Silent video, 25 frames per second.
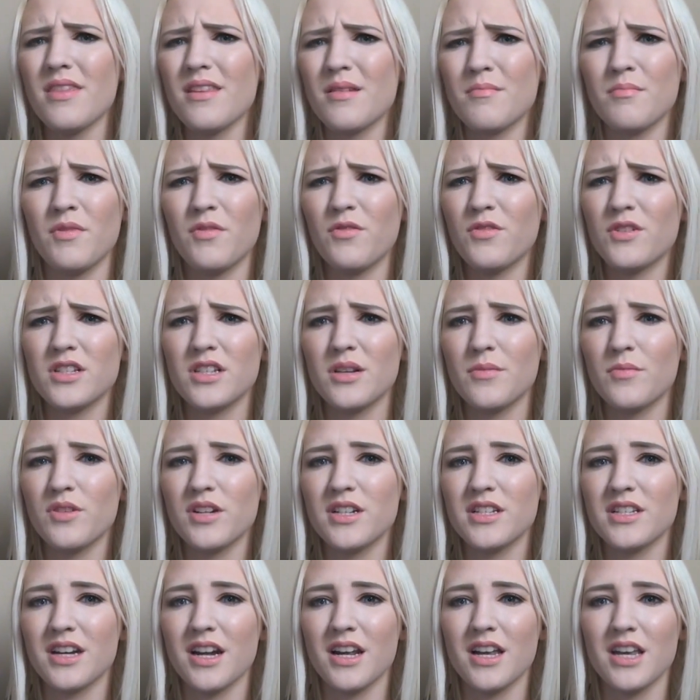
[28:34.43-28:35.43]
But for some
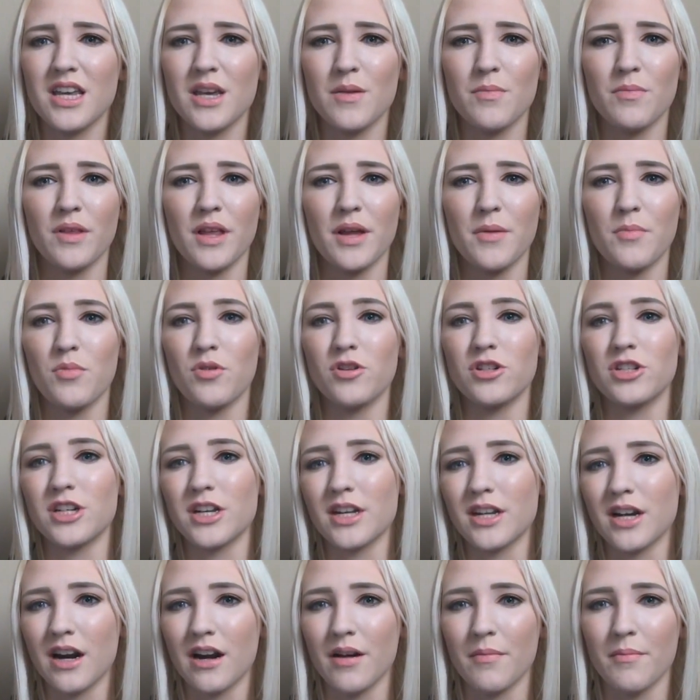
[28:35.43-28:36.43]
reason I keep like pushing it out